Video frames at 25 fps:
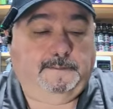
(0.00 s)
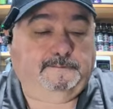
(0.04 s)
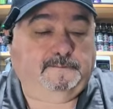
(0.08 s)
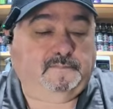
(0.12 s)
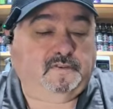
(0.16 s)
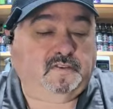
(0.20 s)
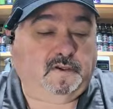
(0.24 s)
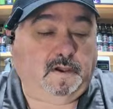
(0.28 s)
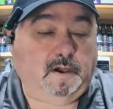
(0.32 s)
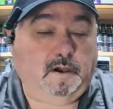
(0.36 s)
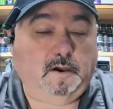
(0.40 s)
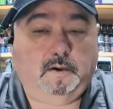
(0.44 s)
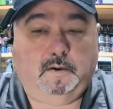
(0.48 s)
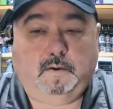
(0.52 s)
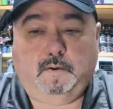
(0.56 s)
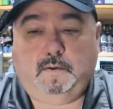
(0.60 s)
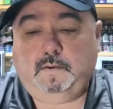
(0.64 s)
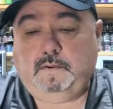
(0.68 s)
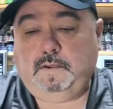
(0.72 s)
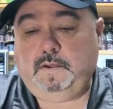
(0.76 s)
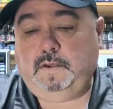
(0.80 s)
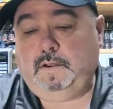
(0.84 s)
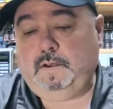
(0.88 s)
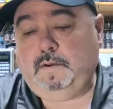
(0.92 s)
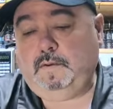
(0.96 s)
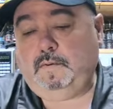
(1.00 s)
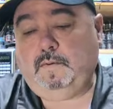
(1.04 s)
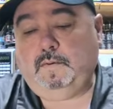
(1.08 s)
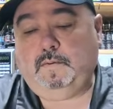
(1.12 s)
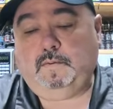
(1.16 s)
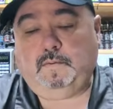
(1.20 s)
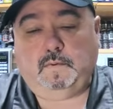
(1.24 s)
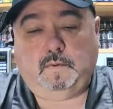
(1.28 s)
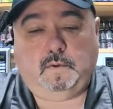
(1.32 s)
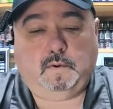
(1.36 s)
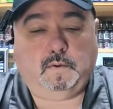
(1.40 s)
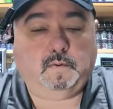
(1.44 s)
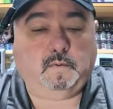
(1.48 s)
So,
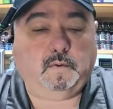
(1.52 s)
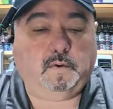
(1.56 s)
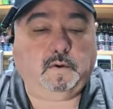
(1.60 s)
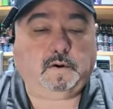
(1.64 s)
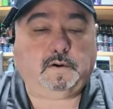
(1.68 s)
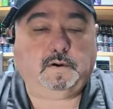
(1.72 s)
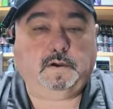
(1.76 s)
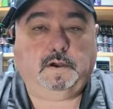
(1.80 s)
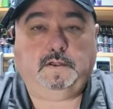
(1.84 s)
we'll work